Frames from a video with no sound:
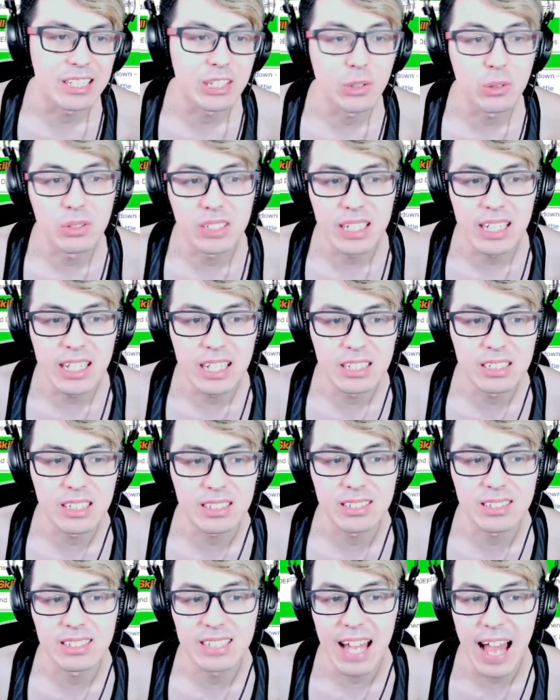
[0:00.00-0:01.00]
use is
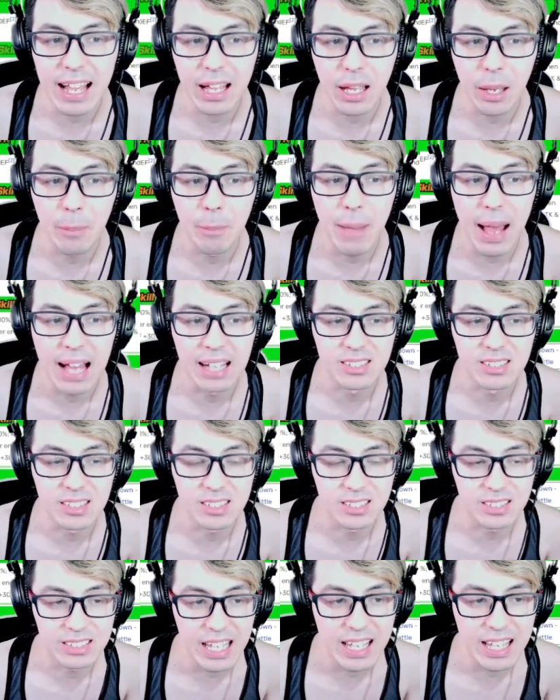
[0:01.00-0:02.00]
Tech Masked
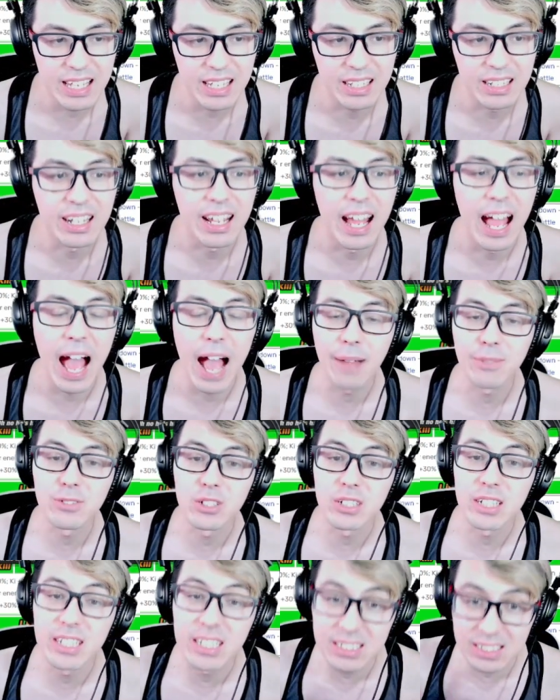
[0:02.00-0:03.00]
Saiyan, after
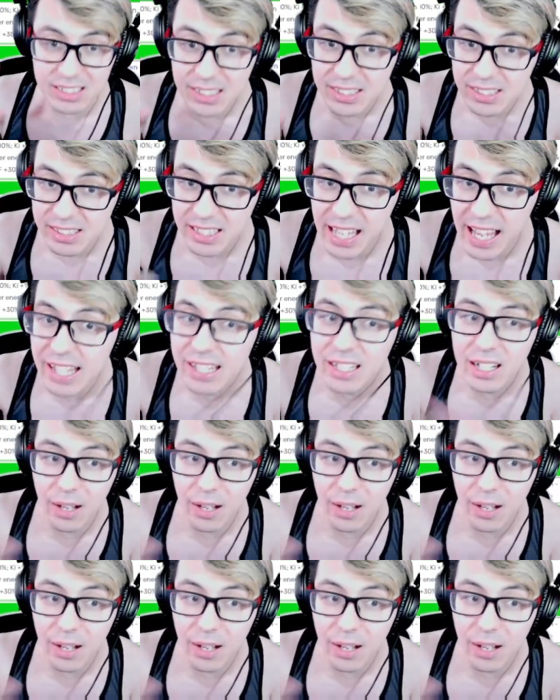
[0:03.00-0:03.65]
he gets EZA'd,